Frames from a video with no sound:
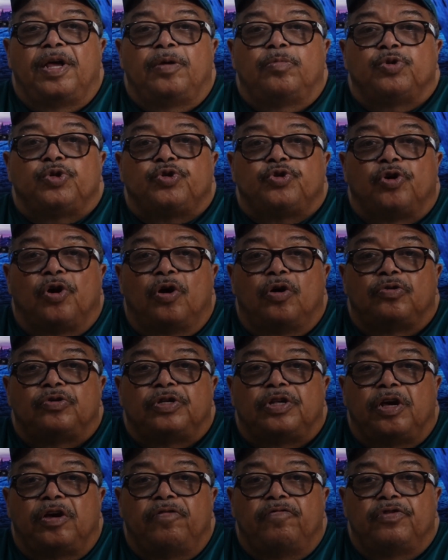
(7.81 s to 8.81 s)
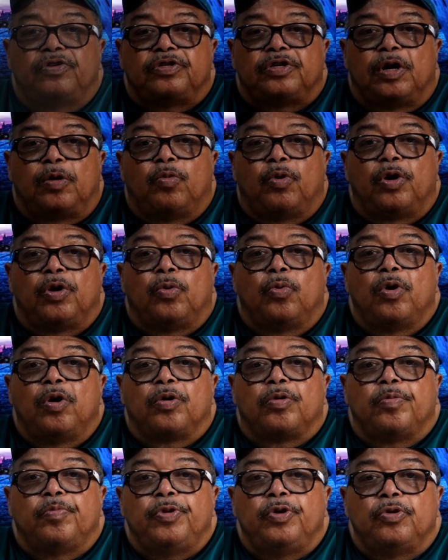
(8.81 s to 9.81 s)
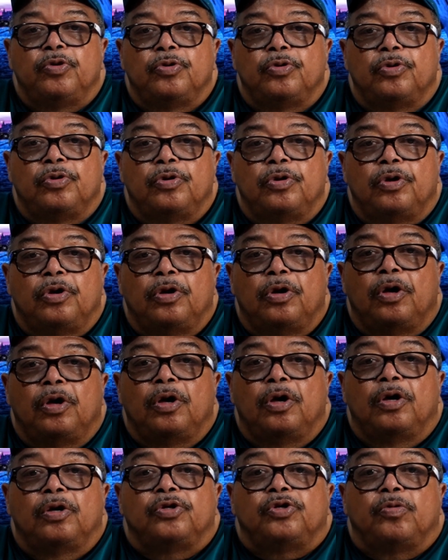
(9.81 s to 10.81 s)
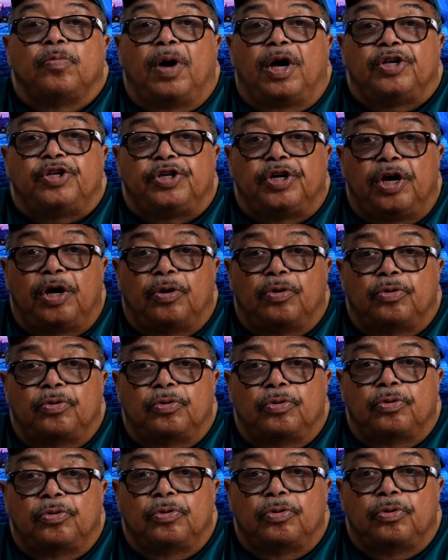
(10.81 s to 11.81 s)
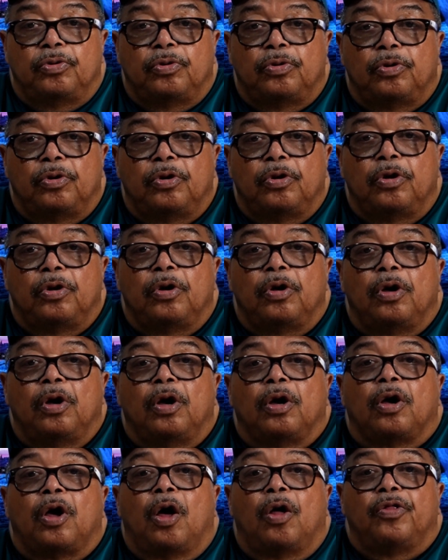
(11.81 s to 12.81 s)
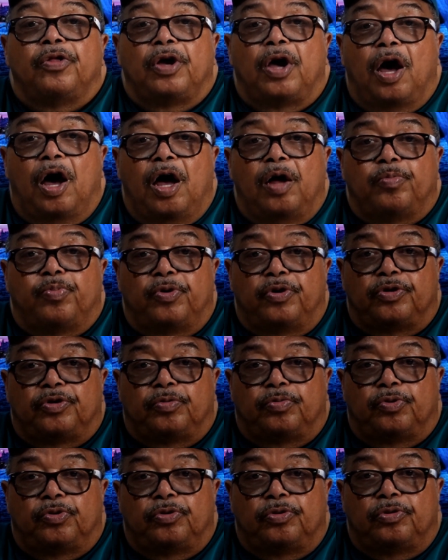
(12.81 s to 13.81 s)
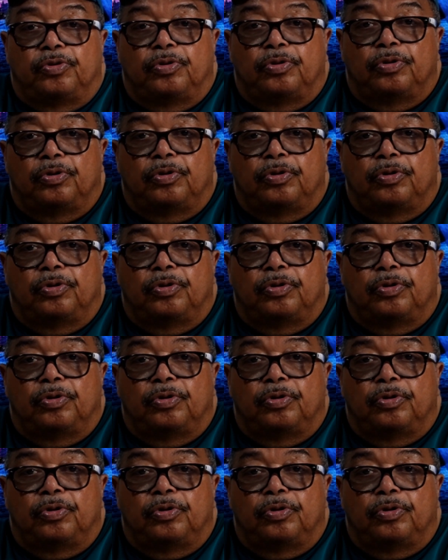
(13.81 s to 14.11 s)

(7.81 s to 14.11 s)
name is Charles Davis and I want to welcome you to my channel called The God Principles.